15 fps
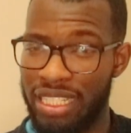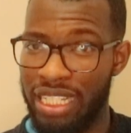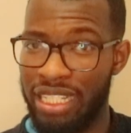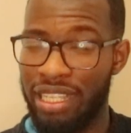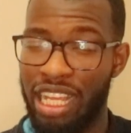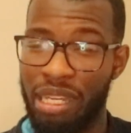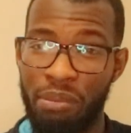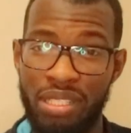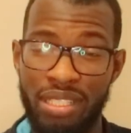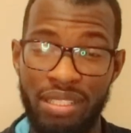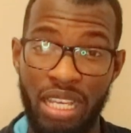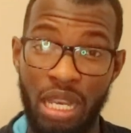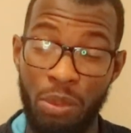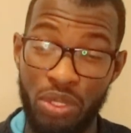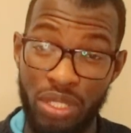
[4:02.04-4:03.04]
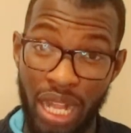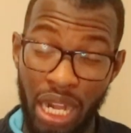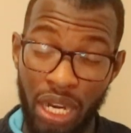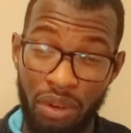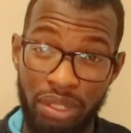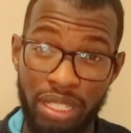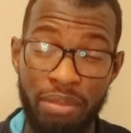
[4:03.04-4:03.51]
to hit the like button. It helps with the
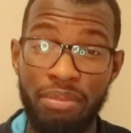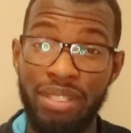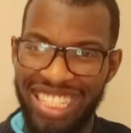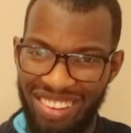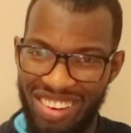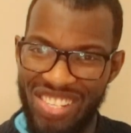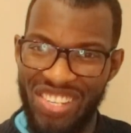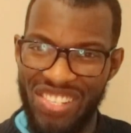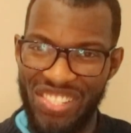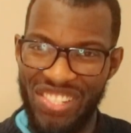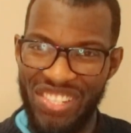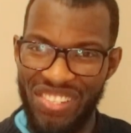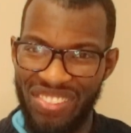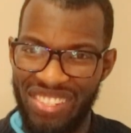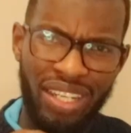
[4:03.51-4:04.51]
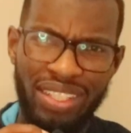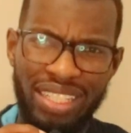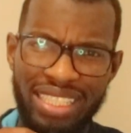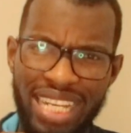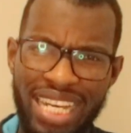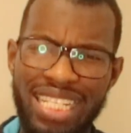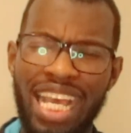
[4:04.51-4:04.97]
algorithm. Now let's continue. Now the
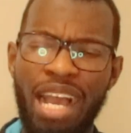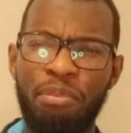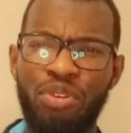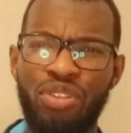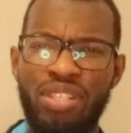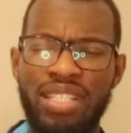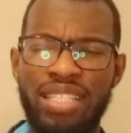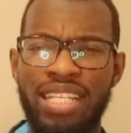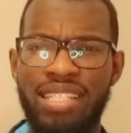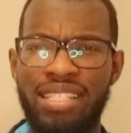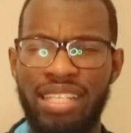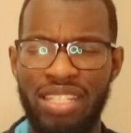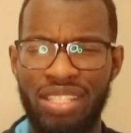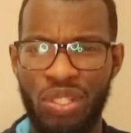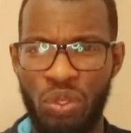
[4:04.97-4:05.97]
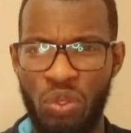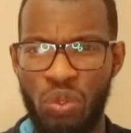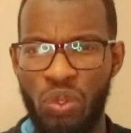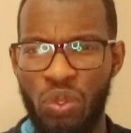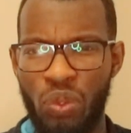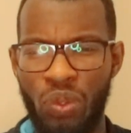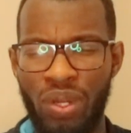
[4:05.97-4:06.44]
next app on this list is
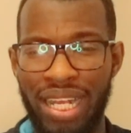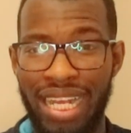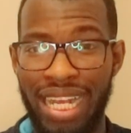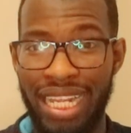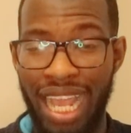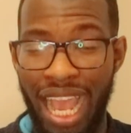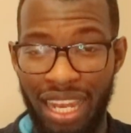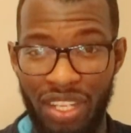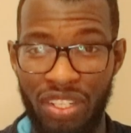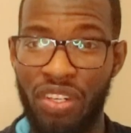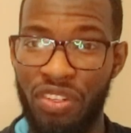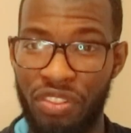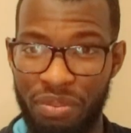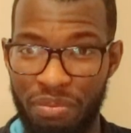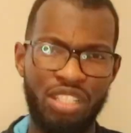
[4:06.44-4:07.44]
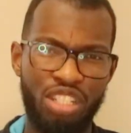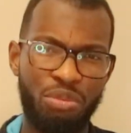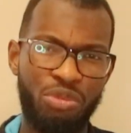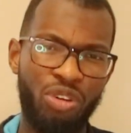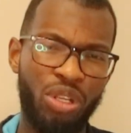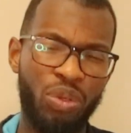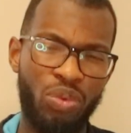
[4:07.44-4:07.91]
Google Calendar.
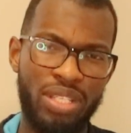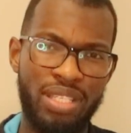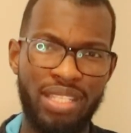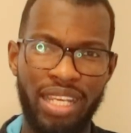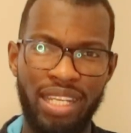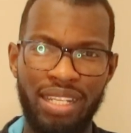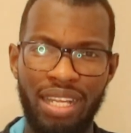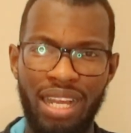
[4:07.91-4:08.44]
Jim Rohn once said,